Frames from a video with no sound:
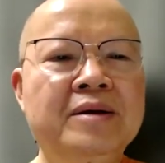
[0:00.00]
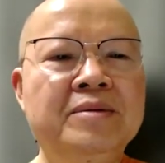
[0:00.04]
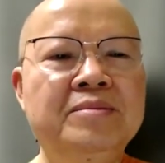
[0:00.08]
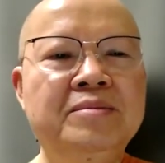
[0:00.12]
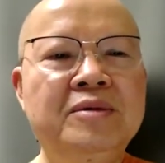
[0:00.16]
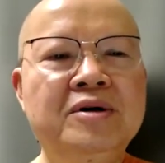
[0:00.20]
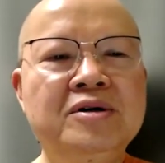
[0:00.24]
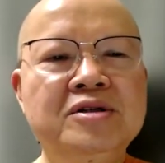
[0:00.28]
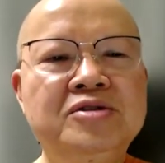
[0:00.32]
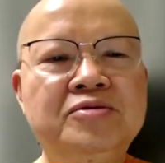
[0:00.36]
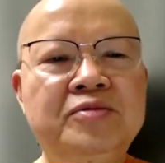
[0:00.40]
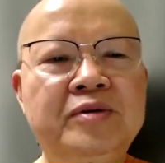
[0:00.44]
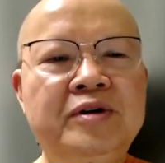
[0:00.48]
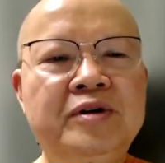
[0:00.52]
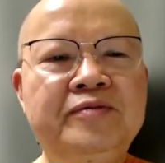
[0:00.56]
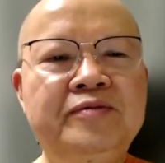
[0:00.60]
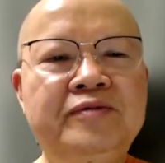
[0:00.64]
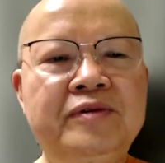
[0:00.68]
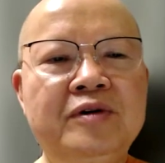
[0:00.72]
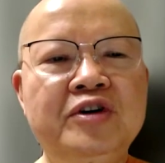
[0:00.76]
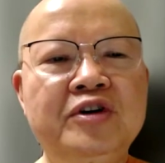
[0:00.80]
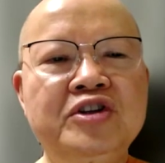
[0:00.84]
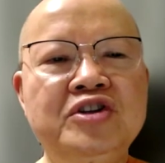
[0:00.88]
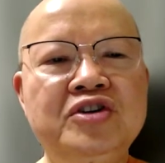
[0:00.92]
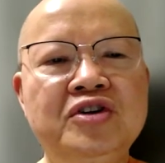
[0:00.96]
Most
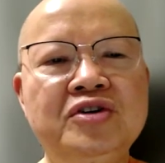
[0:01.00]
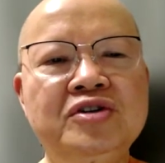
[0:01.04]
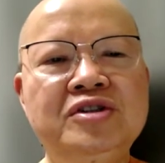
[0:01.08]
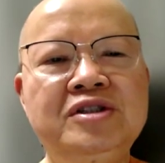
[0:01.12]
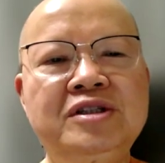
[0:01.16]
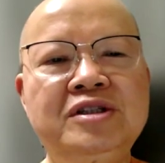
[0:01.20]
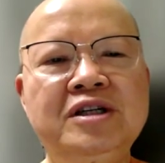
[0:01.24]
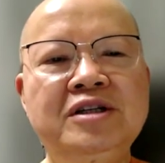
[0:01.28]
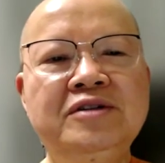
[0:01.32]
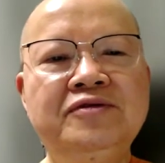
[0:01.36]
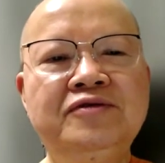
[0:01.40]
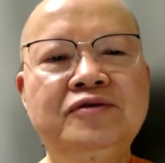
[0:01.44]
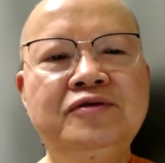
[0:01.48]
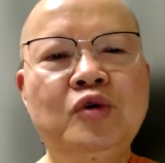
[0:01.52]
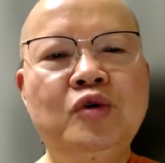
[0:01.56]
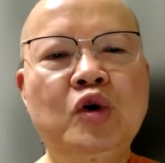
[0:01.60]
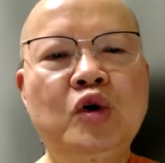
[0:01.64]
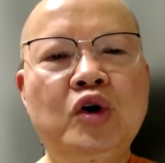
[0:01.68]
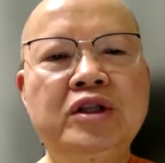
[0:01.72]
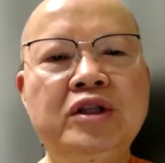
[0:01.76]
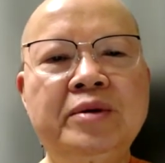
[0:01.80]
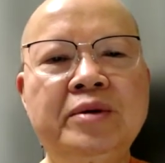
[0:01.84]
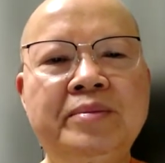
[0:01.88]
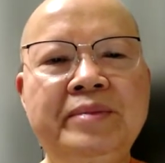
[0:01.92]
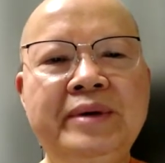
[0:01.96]
people use this
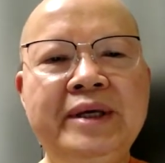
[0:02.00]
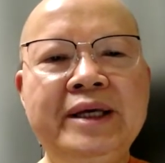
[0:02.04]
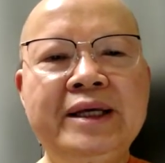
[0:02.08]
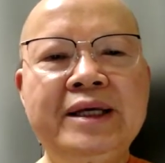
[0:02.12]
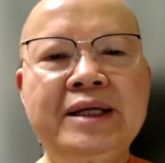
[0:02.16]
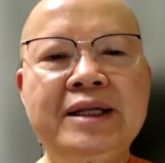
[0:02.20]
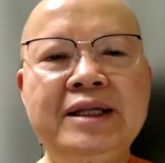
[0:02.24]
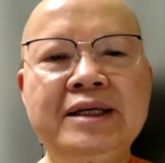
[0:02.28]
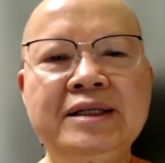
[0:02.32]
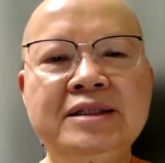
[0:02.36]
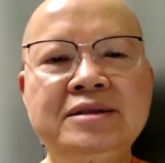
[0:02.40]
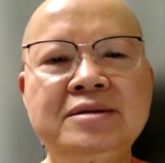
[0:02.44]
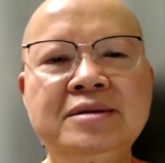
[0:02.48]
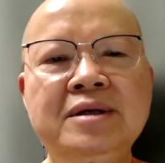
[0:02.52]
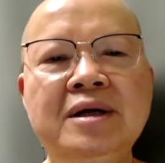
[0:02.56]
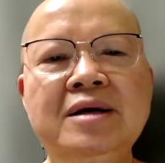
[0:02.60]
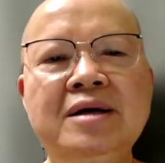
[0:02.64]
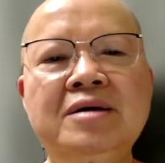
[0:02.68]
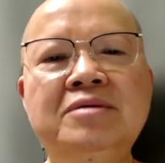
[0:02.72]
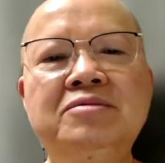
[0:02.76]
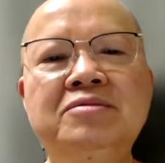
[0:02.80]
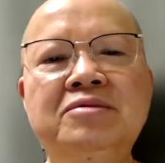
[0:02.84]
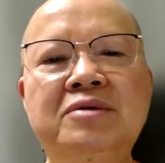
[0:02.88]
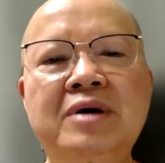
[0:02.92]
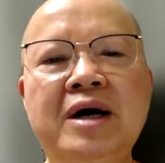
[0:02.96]
for the beginning
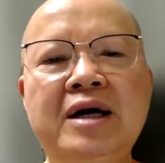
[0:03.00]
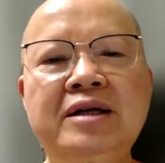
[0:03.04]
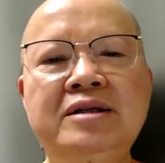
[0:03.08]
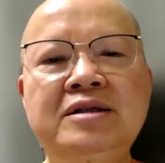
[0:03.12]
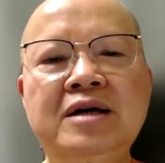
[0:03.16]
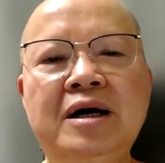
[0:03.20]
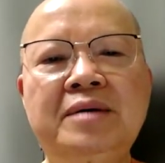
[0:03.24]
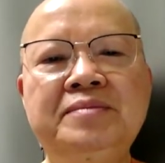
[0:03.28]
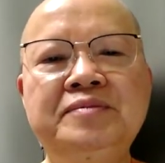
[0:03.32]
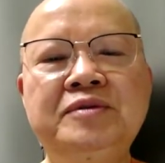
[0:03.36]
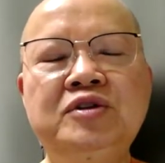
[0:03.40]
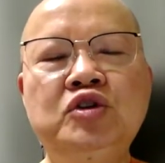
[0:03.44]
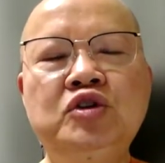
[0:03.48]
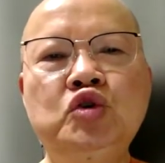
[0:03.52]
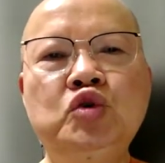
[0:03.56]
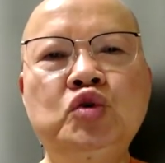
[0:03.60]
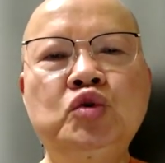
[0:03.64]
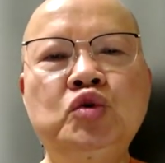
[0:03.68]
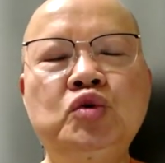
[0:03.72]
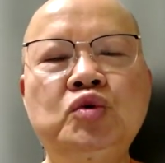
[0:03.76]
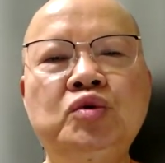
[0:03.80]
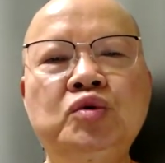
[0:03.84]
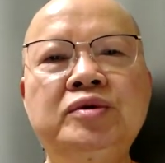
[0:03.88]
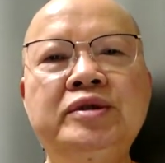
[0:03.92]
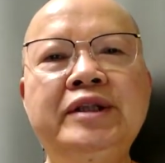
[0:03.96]
right up
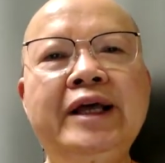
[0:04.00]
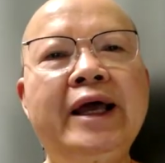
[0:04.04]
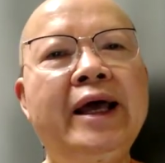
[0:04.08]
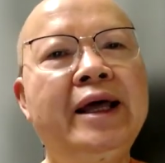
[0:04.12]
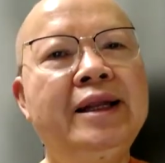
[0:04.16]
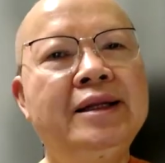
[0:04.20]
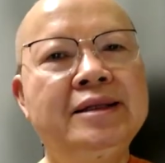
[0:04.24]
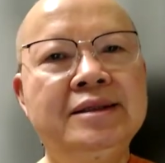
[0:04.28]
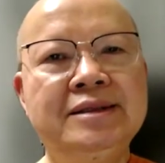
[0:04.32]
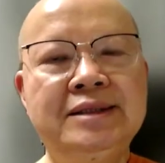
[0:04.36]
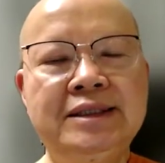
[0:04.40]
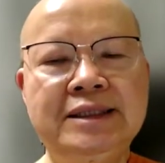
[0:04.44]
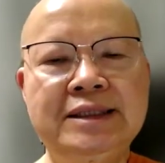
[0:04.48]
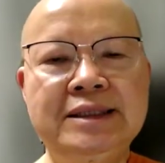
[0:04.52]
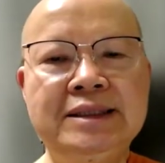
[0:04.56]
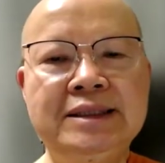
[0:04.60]
to the end.